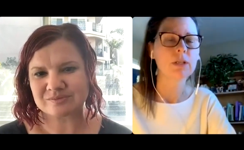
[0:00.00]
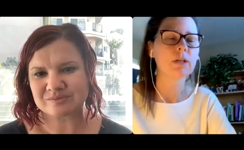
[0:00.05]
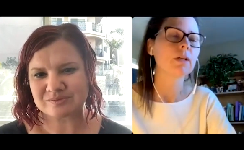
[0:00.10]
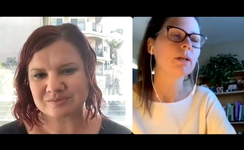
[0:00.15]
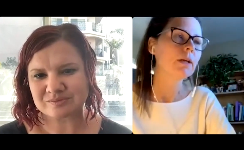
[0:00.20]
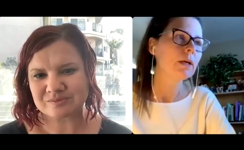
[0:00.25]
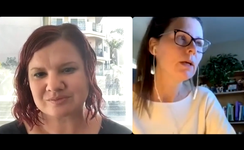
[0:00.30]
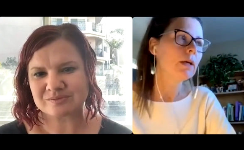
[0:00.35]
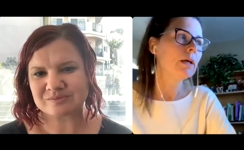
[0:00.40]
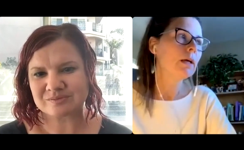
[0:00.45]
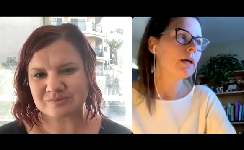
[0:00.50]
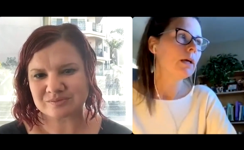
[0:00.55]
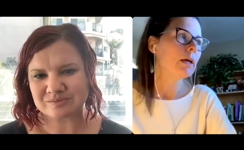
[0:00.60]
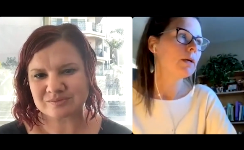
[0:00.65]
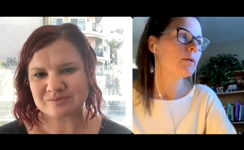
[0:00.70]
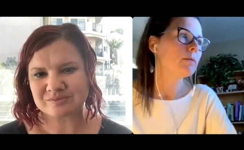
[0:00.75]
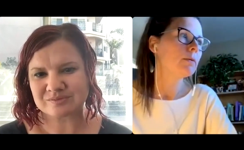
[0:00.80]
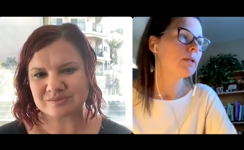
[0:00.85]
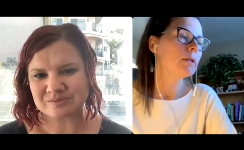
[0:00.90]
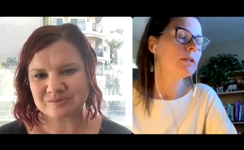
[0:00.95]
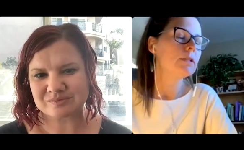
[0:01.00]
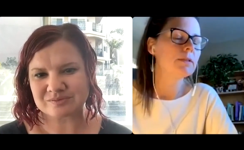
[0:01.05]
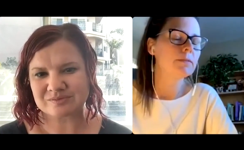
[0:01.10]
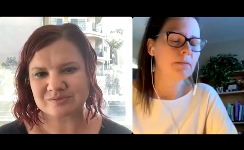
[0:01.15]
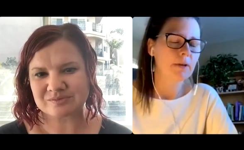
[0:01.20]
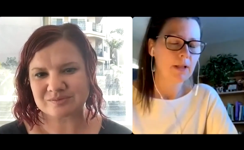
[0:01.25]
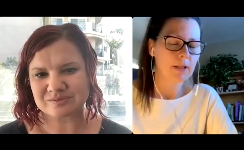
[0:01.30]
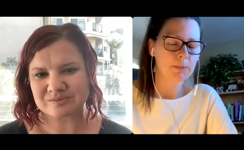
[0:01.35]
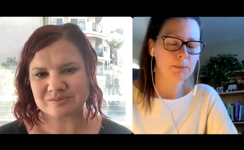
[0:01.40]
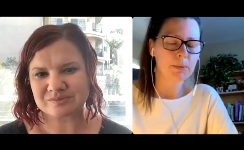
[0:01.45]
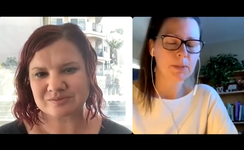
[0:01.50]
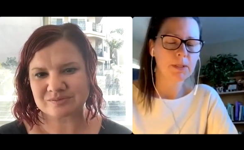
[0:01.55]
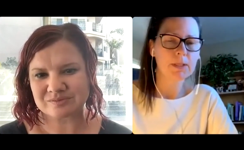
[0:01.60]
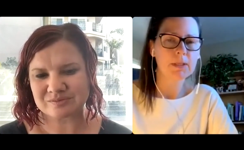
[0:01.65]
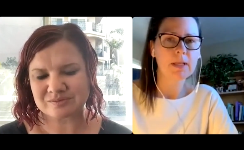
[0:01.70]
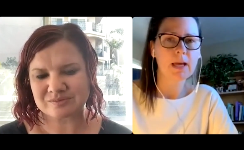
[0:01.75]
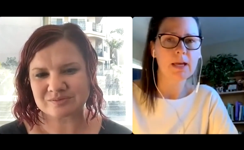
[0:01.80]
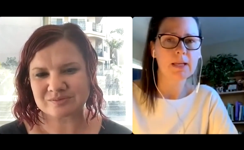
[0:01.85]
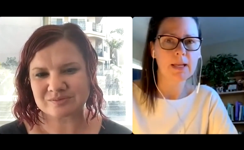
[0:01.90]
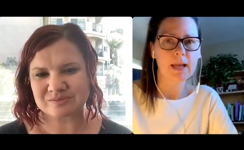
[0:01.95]
Speaker 1: And and really
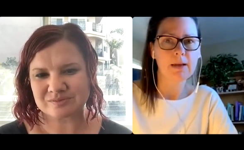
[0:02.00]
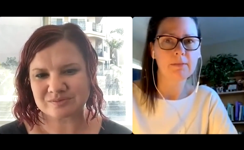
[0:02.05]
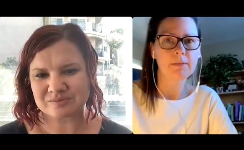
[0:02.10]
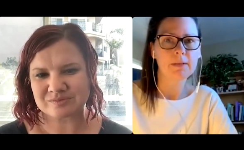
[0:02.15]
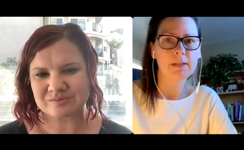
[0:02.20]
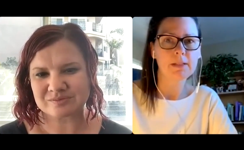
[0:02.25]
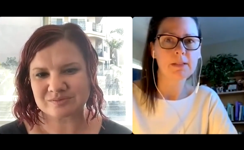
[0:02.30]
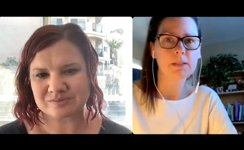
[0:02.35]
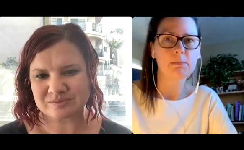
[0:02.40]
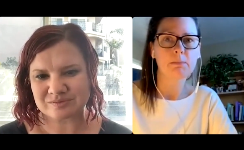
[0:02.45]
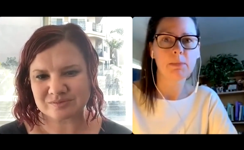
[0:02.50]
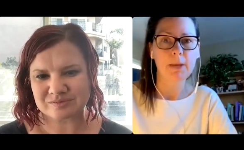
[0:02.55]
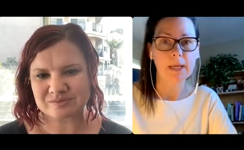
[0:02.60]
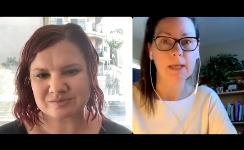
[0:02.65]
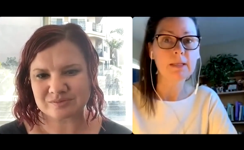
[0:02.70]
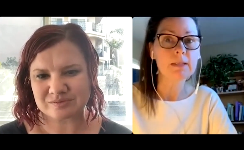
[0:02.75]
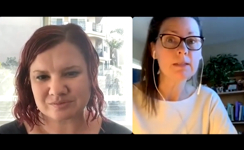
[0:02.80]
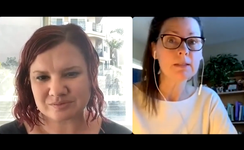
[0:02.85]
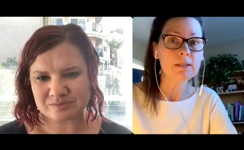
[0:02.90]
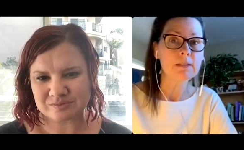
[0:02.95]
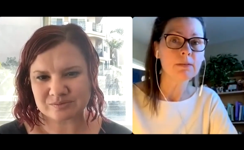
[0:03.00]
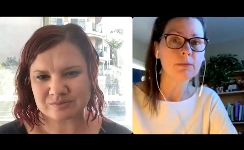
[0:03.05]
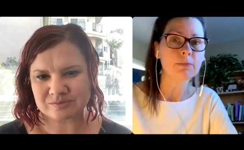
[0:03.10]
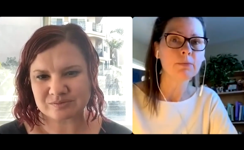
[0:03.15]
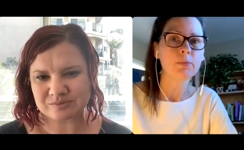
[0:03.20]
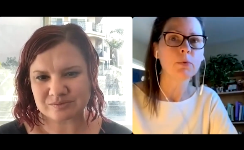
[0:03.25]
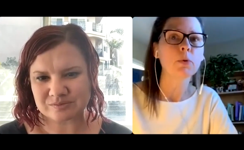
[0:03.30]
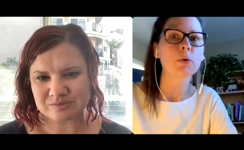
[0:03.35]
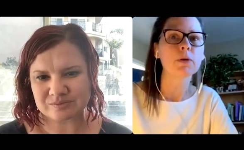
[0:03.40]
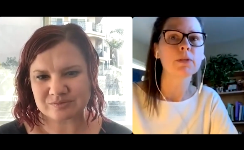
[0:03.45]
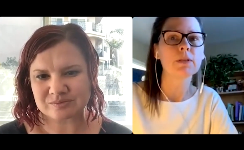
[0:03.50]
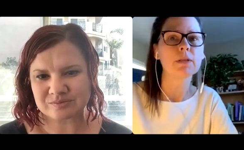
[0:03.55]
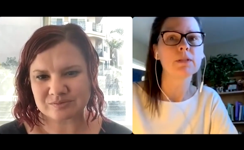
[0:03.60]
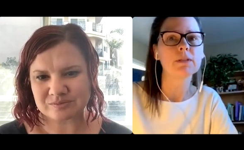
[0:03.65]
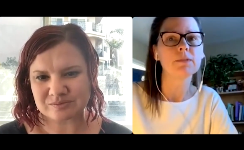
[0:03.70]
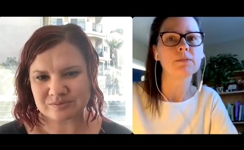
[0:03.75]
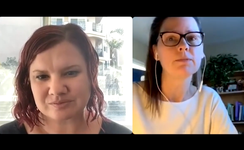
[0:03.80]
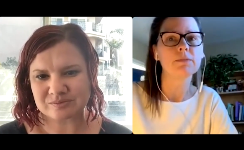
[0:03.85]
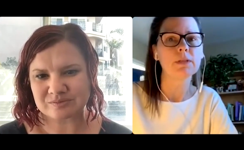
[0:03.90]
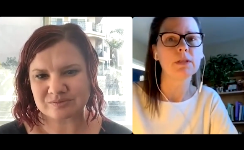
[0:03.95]
developing that evidence base for
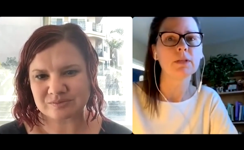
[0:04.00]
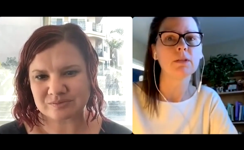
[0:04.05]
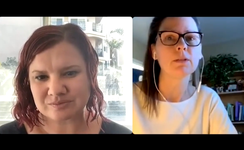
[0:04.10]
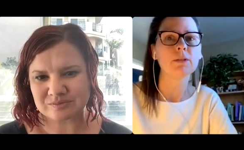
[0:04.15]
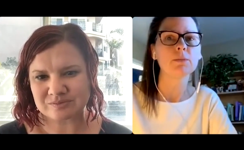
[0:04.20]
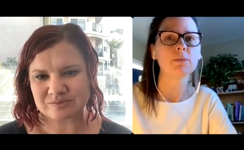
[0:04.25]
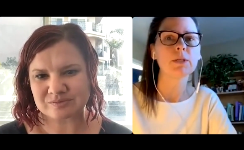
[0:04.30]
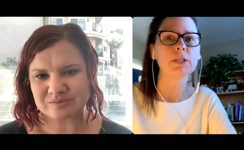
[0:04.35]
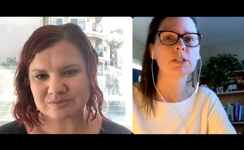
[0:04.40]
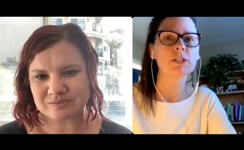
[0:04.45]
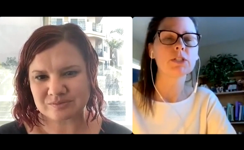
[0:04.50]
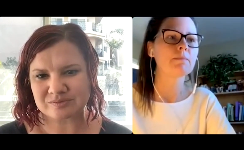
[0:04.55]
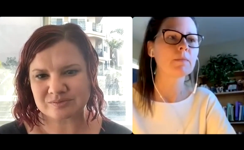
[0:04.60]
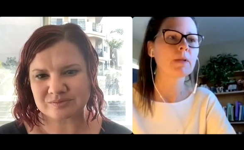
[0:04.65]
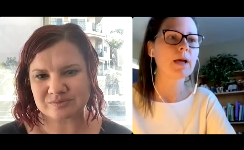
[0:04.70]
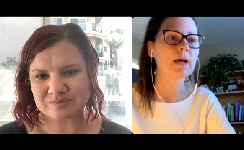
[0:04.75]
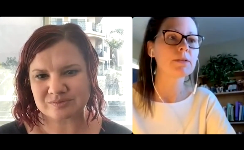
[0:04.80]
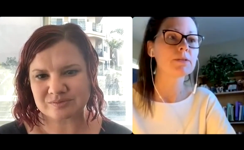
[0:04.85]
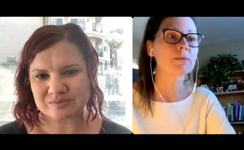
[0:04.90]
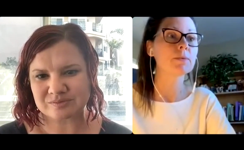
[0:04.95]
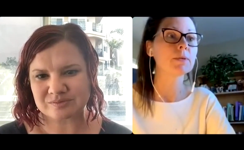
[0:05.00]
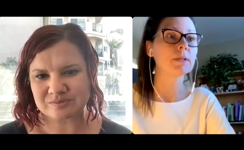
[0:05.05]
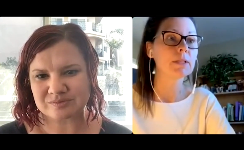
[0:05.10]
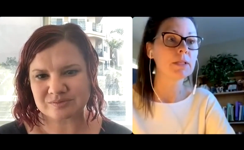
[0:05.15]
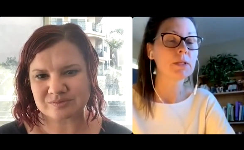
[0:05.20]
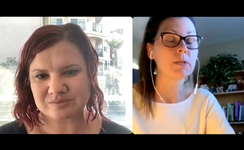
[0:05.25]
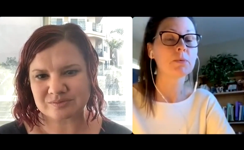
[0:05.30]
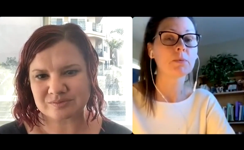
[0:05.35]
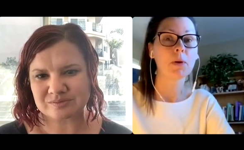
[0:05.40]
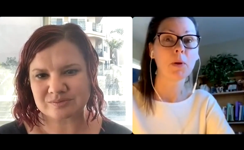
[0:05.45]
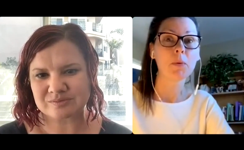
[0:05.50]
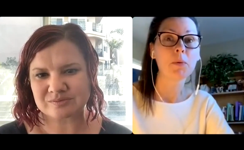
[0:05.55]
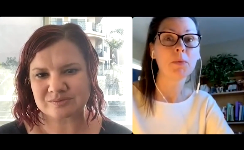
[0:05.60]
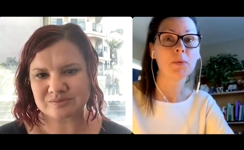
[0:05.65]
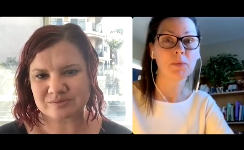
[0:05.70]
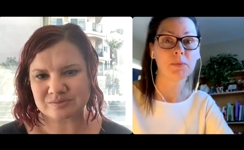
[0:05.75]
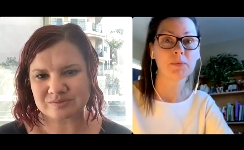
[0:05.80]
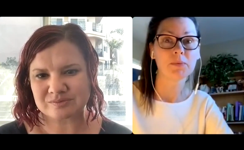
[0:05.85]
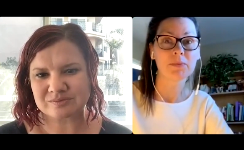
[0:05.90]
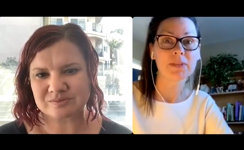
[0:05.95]
this field, which has really
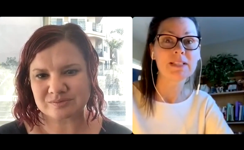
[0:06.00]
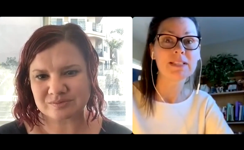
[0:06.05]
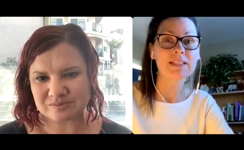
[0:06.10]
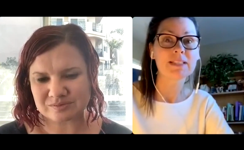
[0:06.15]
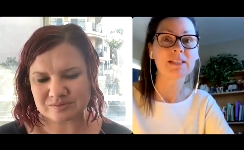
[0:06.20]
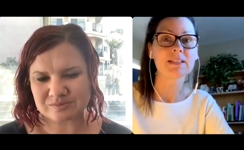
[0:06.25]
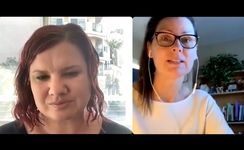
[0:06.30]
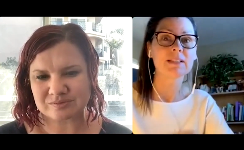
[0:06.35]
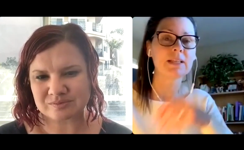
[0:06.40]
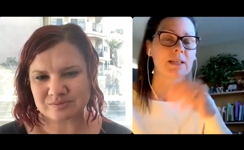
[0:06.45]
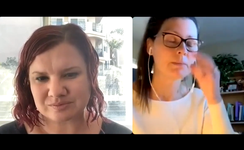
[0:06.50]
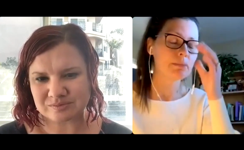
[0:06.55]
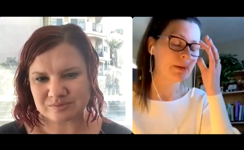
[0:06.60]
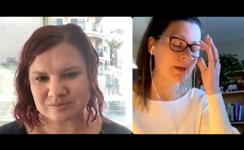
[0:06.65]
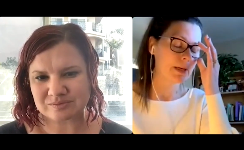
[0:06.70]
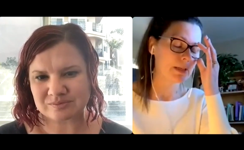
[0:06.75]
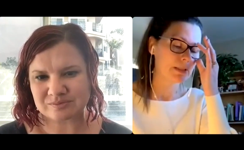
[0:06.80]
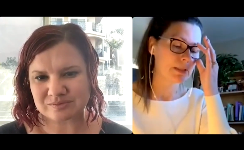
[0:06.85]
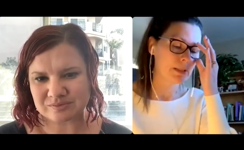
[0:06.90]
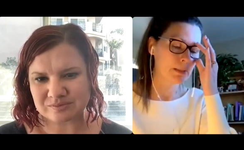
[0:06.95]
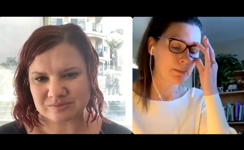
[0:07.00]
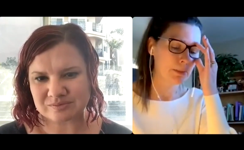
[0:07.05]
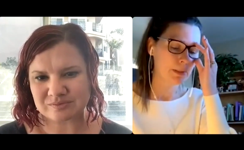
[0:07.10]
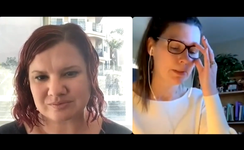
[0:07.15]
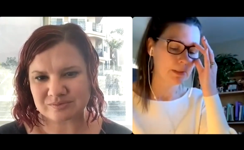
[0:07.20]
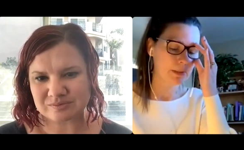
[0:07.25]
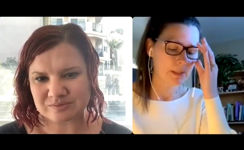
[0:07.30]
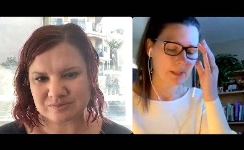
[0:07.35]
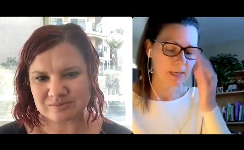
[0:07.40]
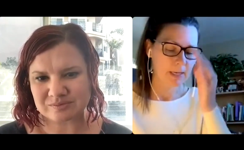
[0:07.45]
grown recently, but typically